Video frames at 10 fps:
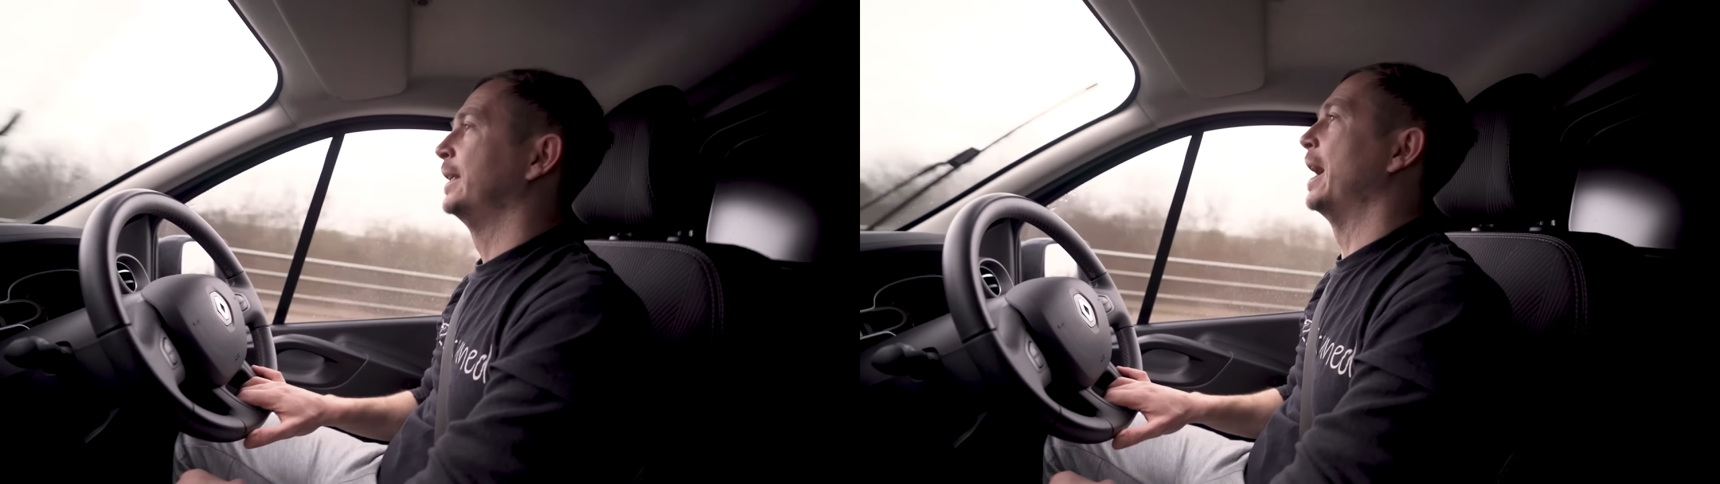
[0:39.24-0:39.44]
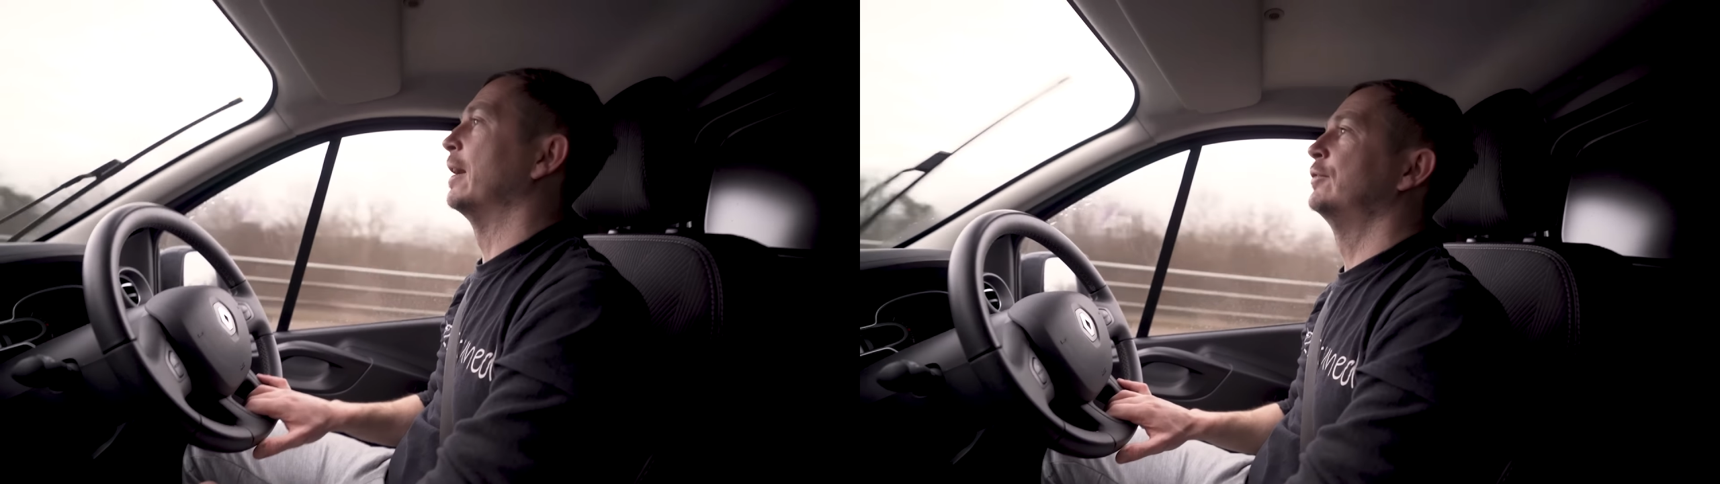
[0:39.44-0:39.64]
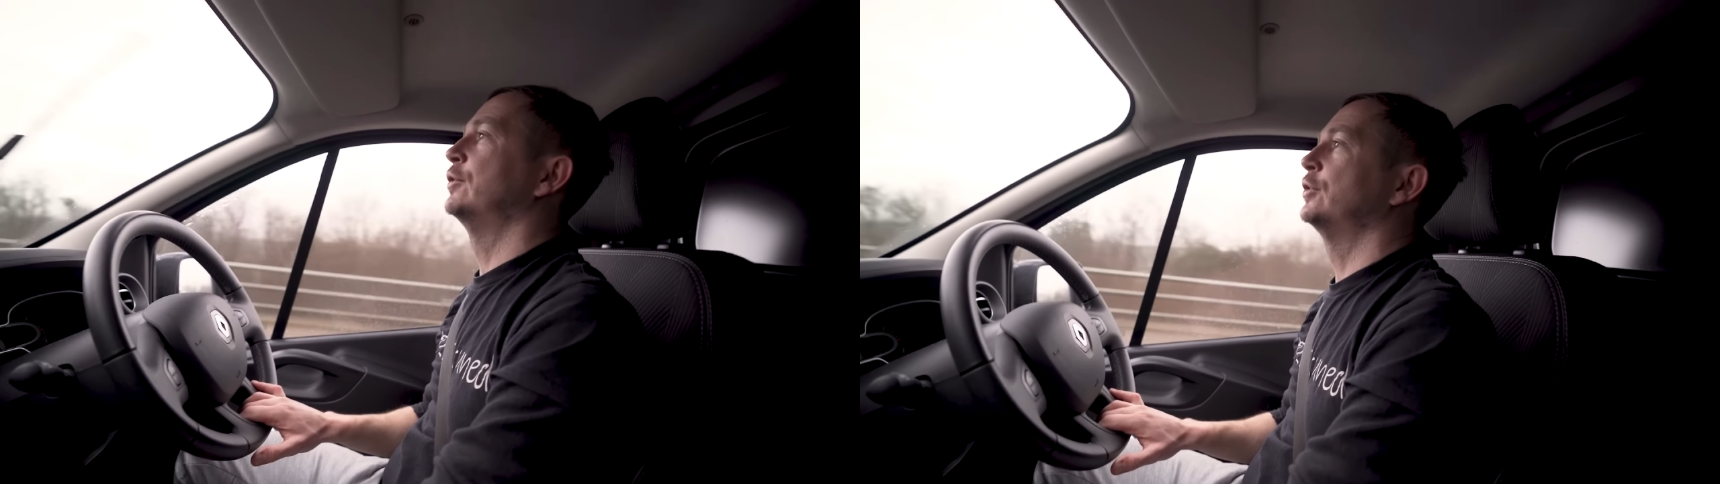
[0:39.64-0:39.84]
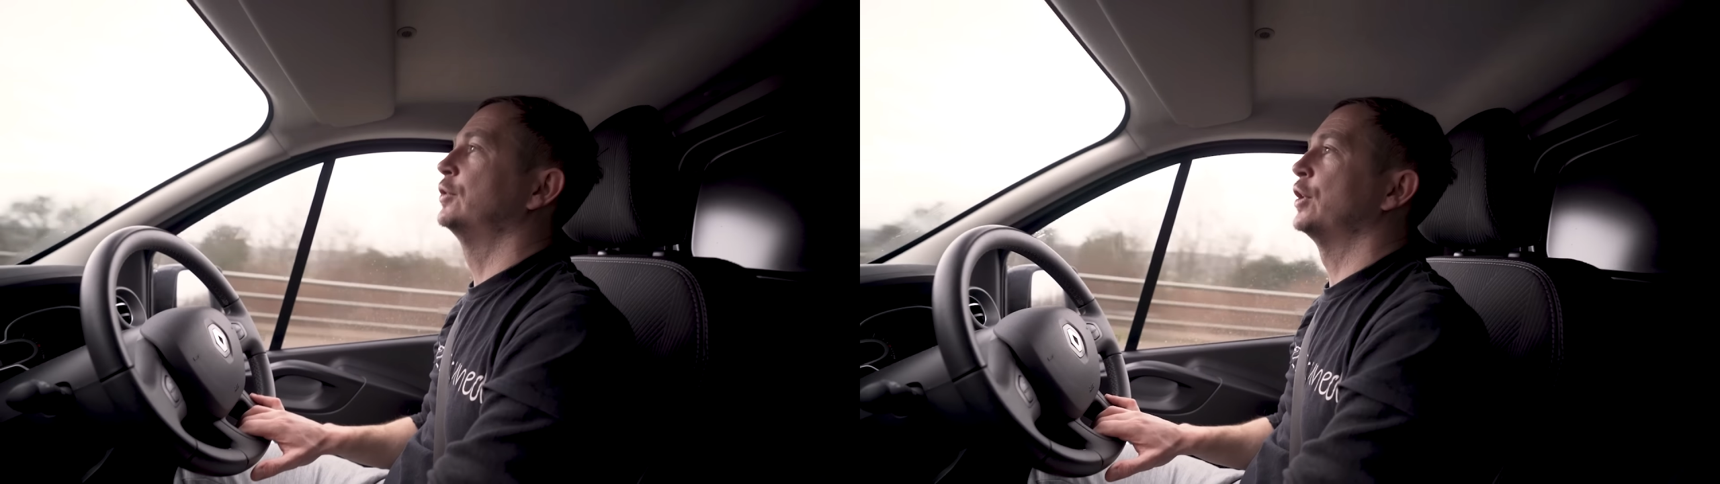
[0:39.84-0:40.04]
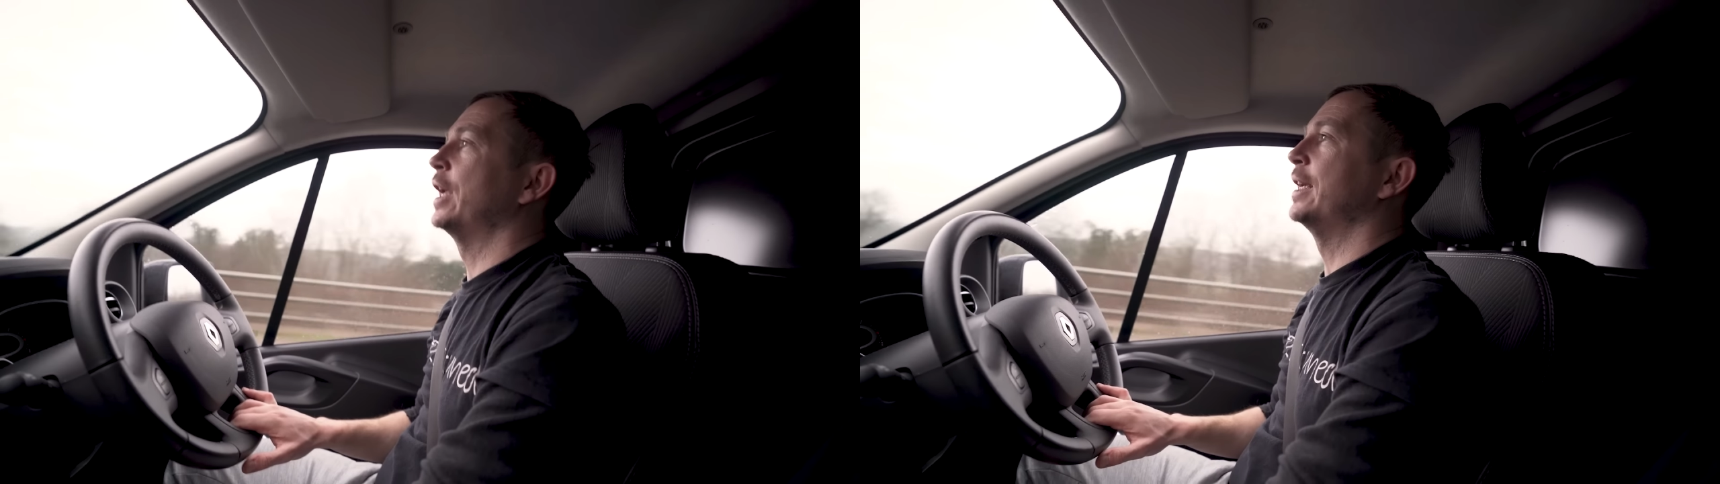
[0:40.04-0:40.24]
Yeah,
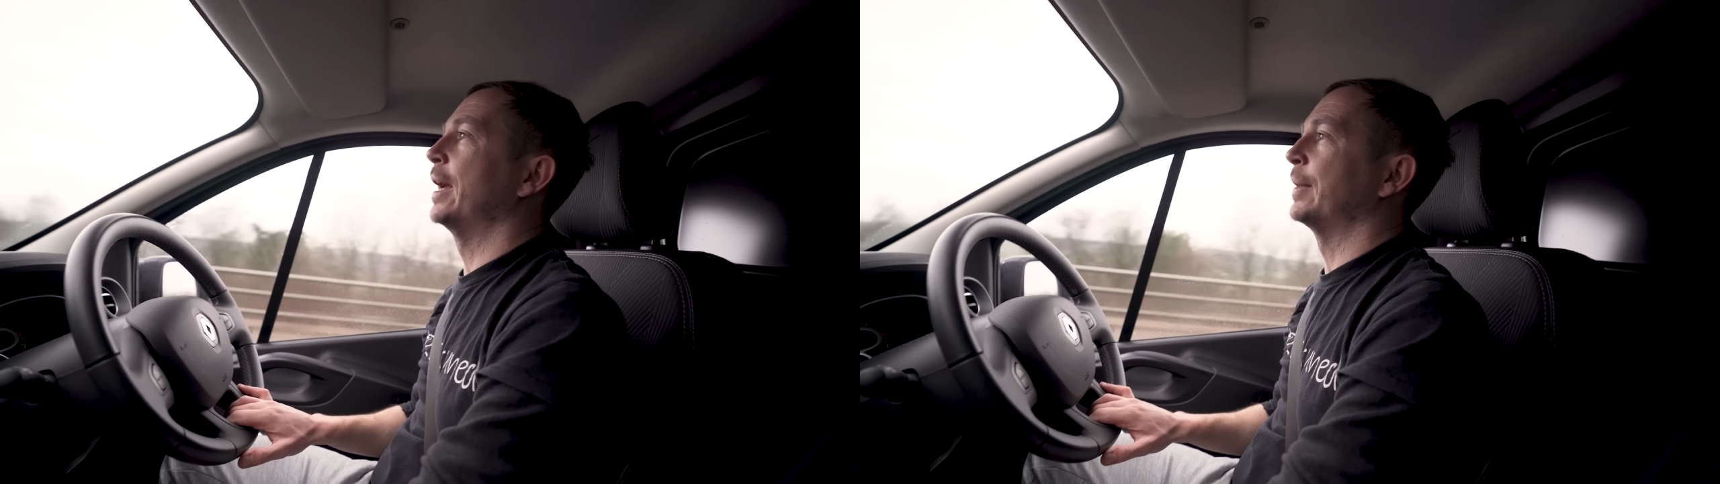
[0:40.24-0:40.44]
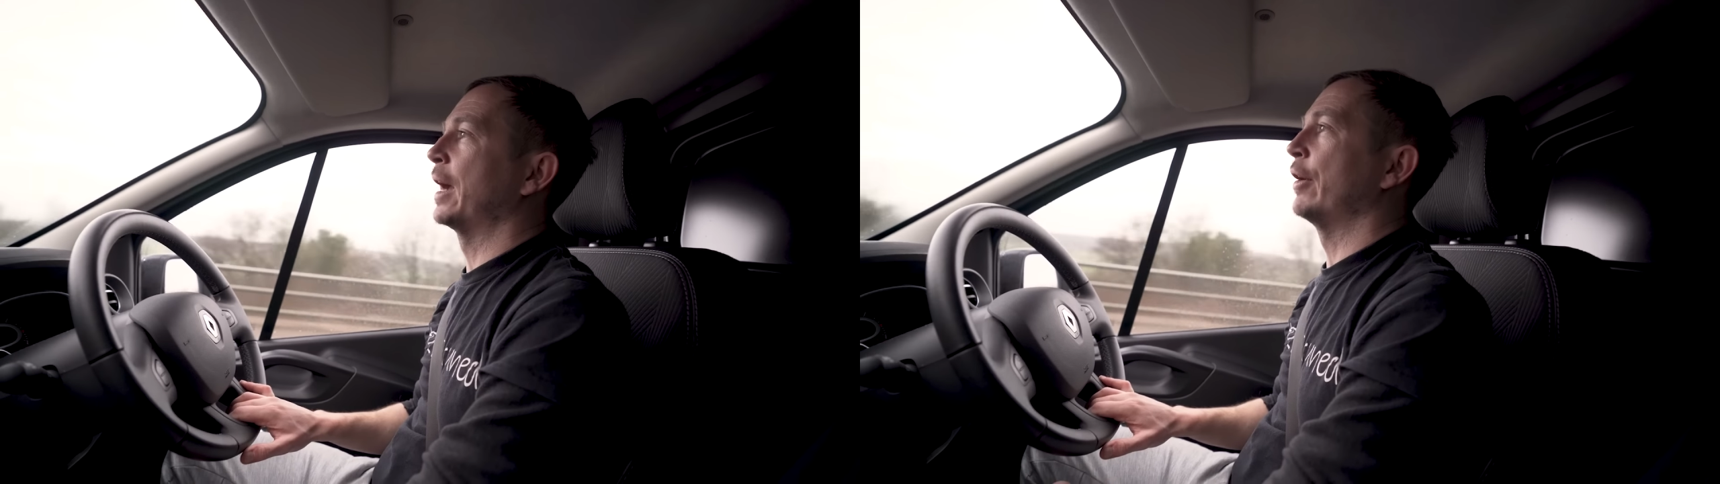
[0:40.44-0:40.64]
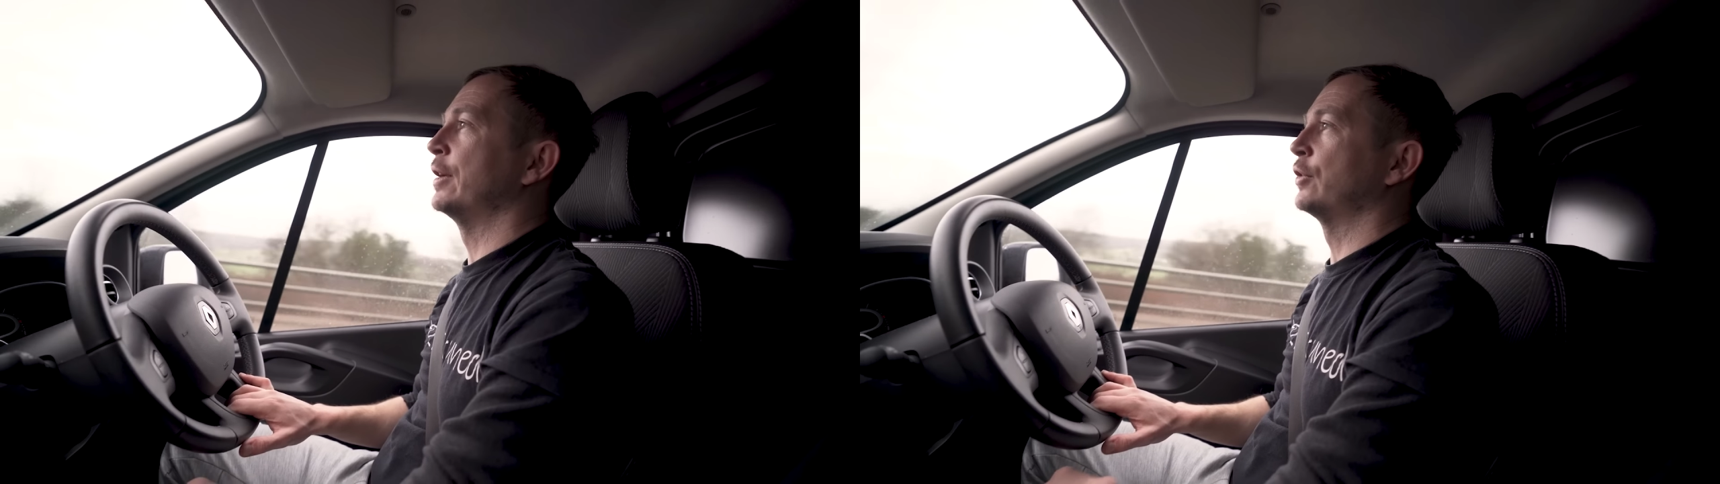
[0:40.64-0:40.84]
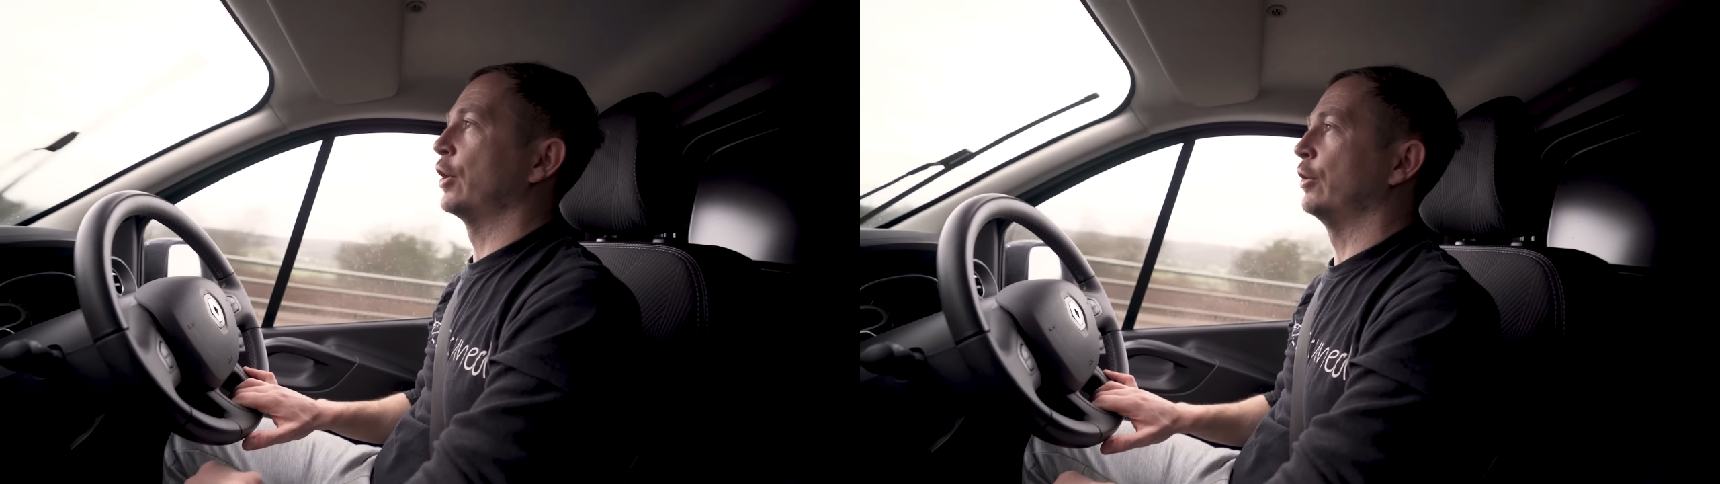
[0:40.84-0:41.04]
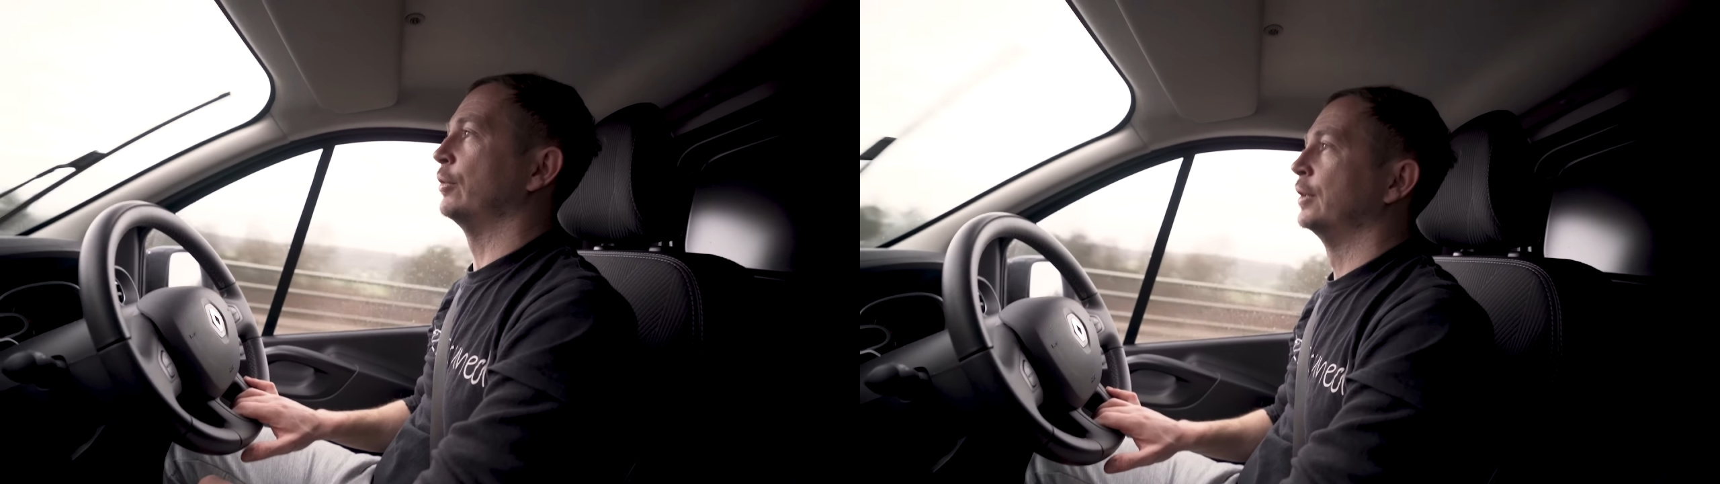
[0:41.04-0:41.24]
JDM Garage.
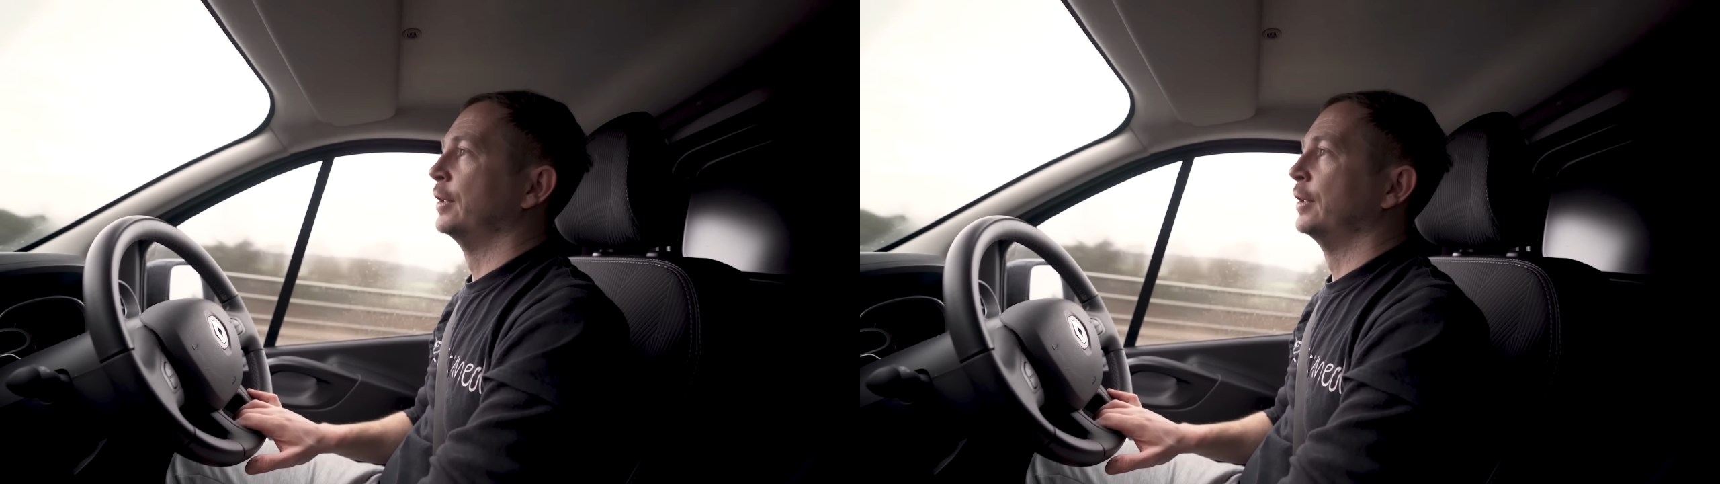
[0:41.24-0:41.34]
So